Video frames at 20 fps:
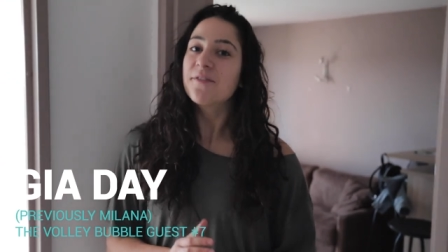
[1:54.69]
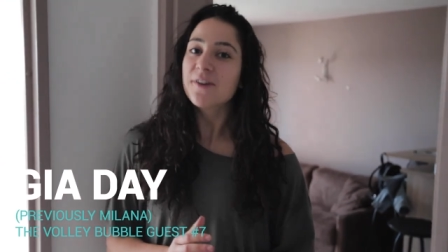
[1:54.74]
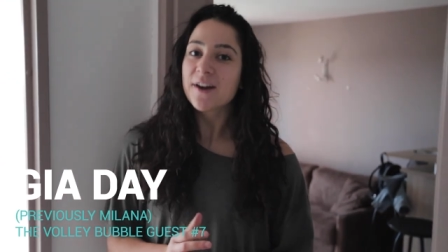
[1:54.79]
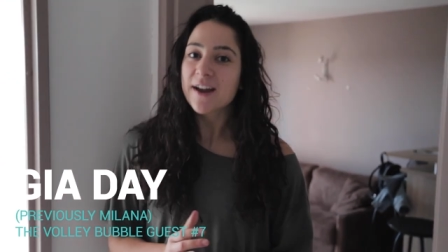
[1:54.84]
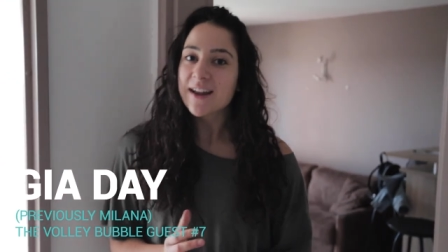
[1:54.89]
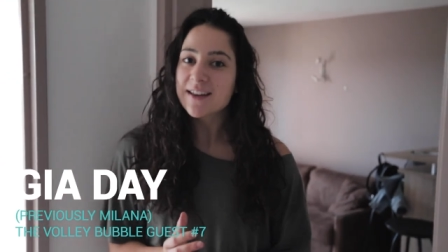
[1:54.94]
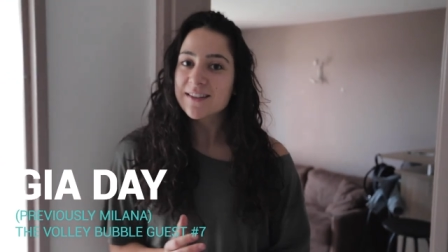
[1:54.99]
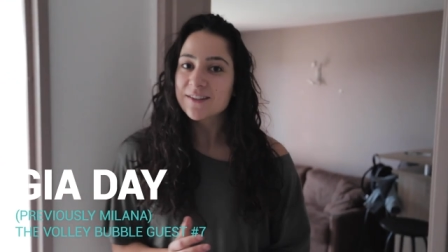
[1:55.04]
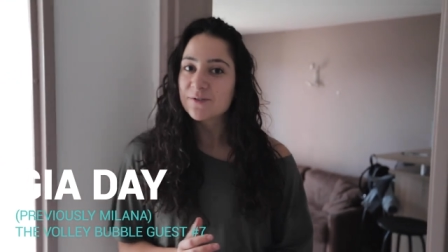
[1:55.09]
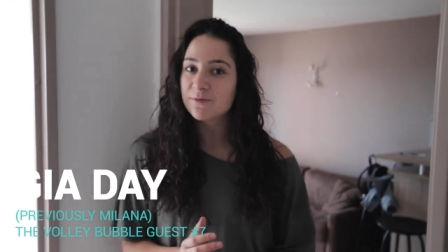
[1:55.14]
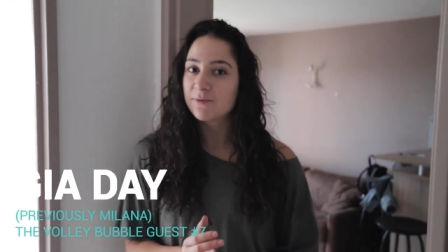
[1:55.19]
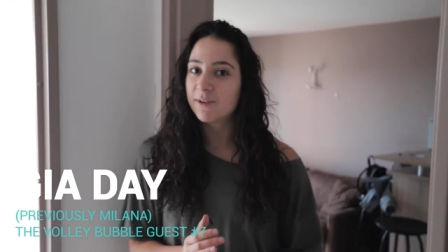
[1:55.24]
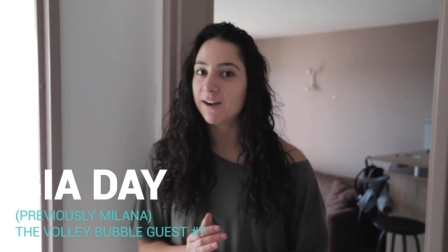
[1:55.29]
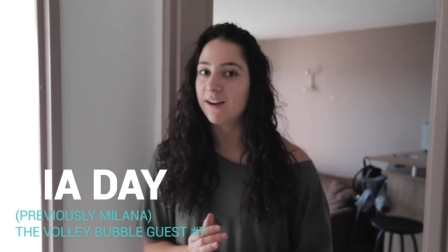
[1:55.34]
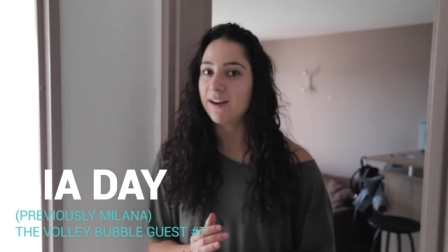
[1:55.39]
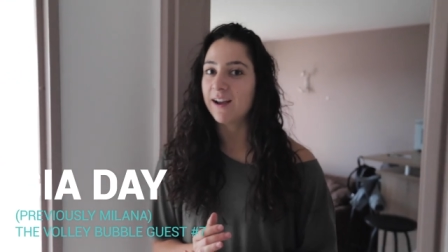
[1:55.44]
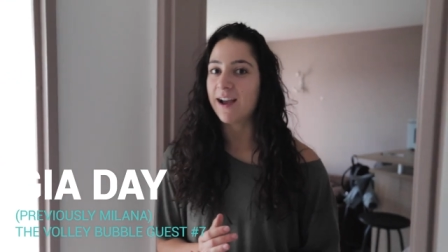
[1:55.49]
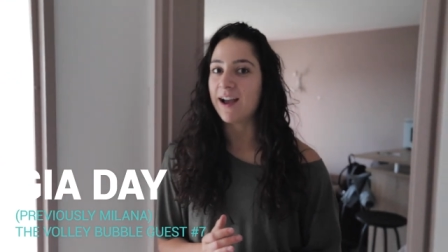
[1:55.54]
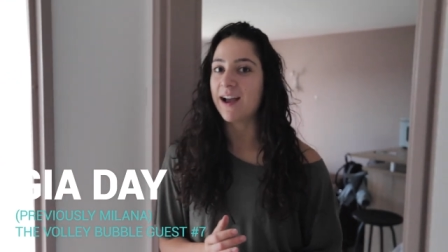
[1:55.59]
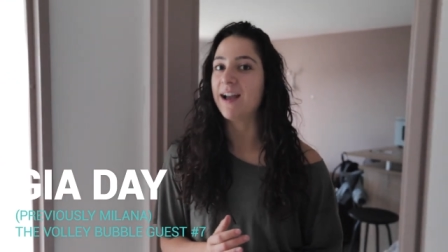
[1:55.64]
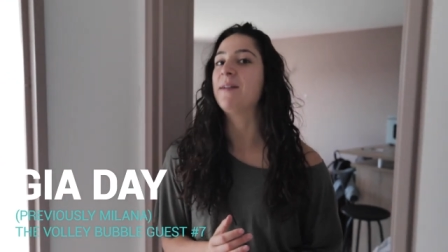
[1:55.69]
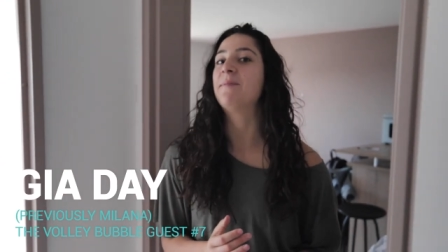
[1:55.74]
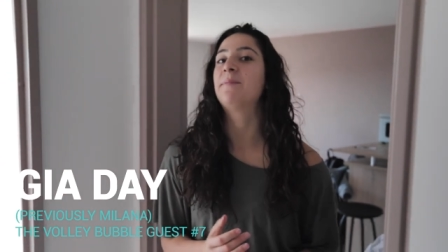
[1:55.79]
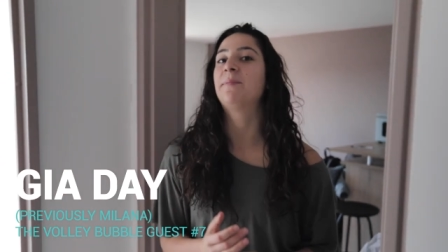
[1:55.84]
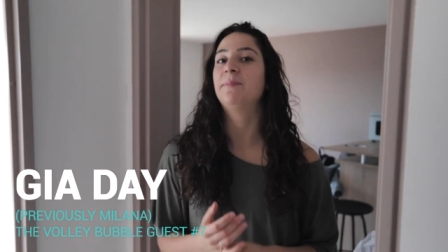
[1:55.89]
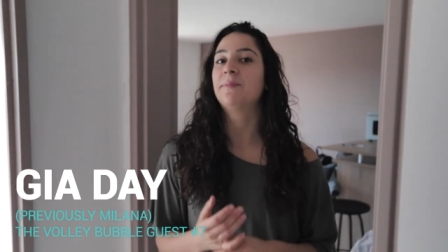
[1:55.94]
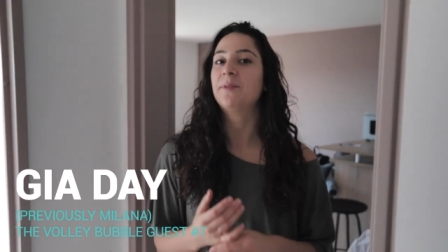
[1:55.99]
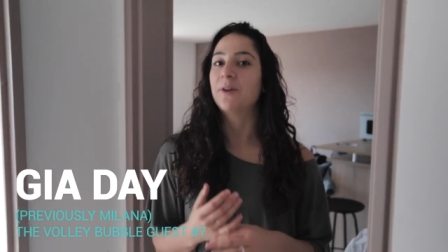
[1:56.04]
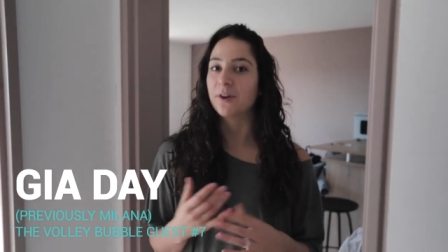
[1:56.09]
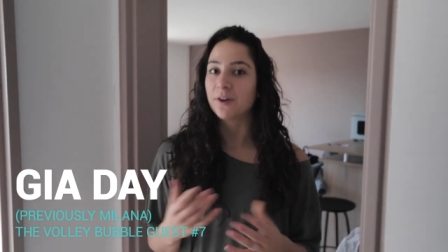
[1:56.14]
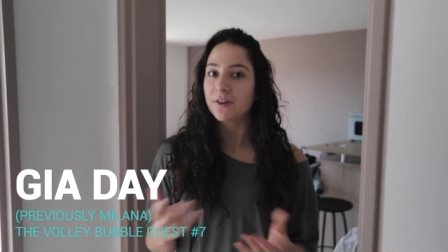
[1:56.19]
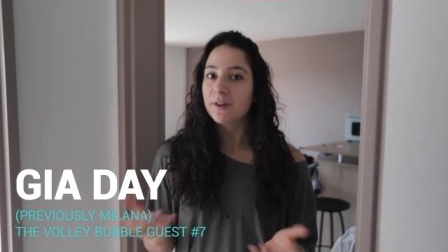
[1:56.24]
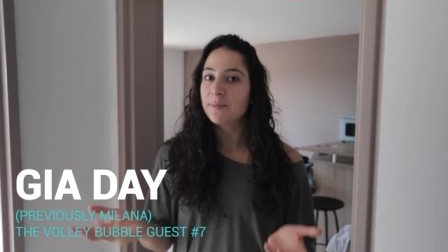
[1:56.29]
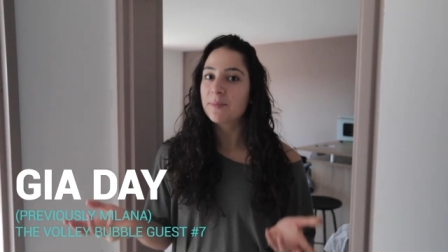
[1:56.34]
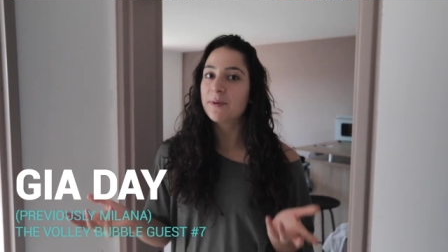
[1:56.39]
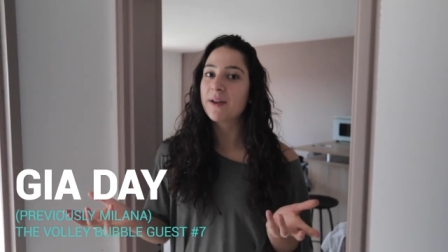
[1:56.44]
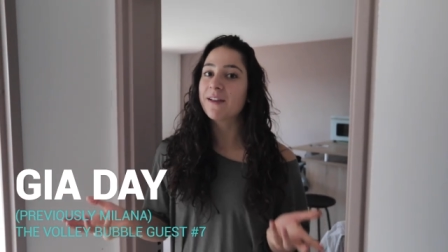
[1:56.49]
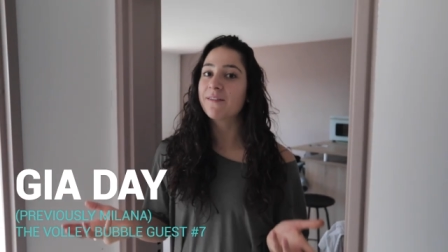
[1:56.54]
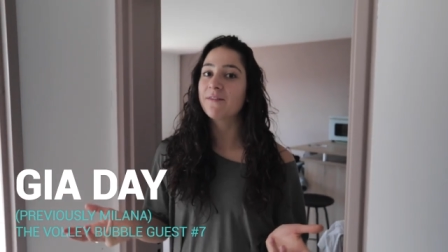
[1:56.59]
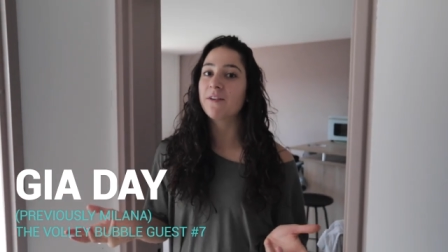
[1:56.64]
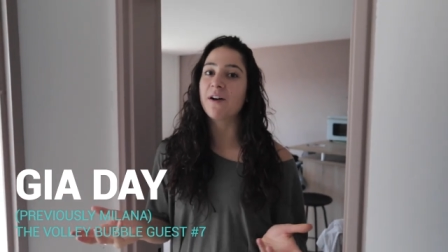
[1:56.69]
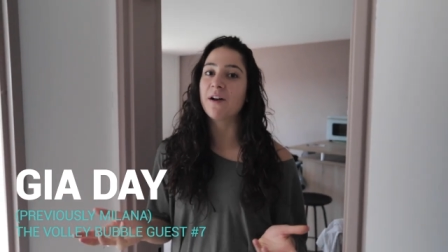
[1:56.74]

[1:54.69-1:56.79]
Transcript: France where I'm currently playing